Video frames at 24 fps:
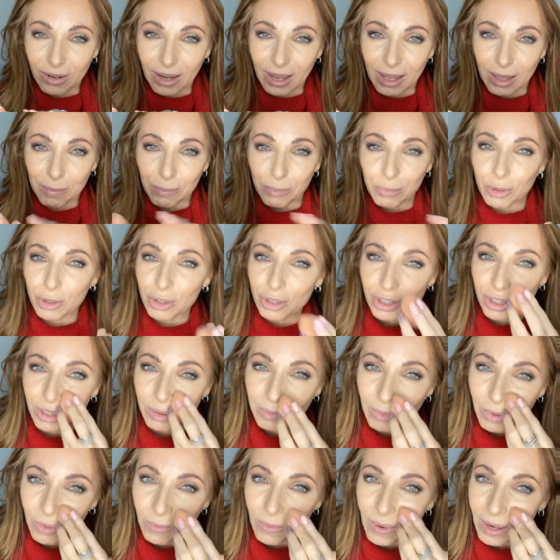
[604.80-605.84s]
and push them
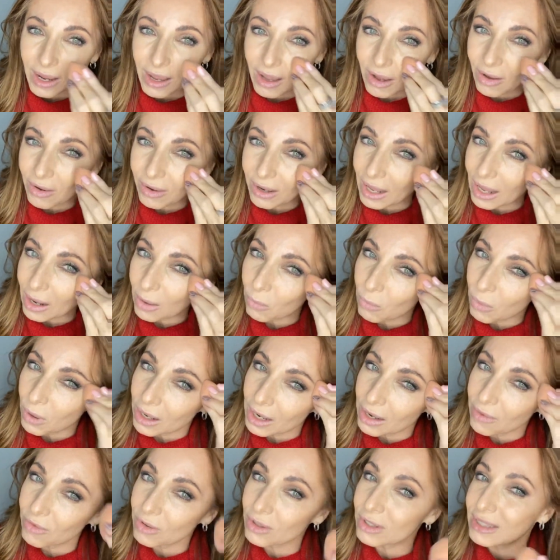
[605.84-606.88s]
around, and
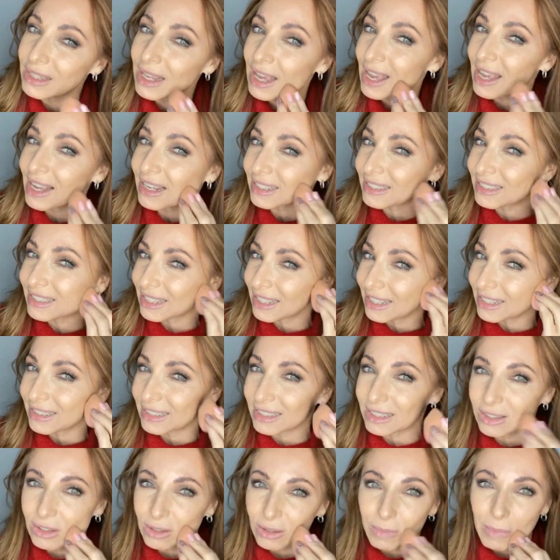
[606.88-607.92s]
whatever's excess
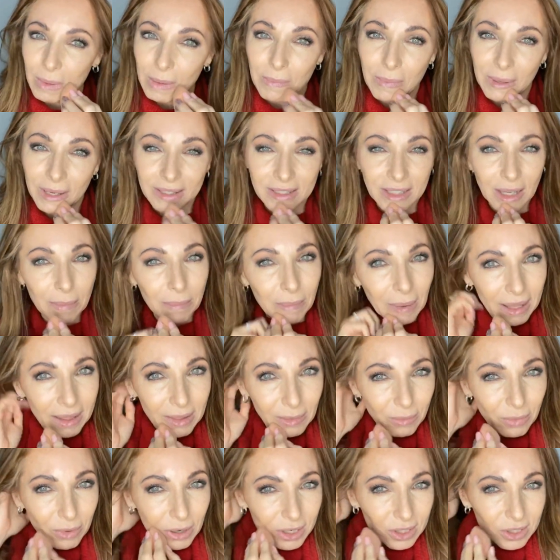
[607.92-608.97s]
is going to be picked up by the
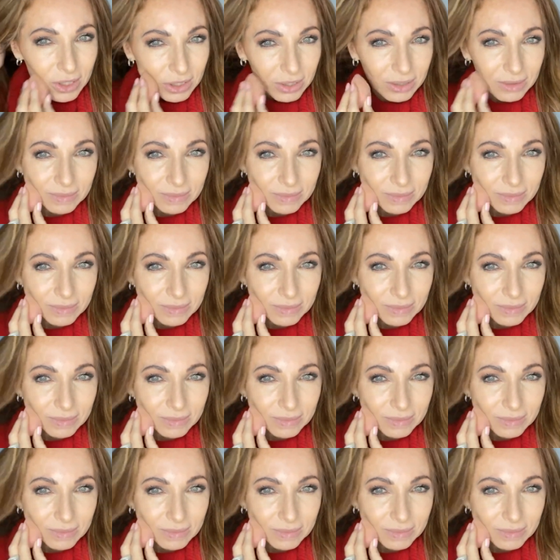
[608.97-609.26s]
brush.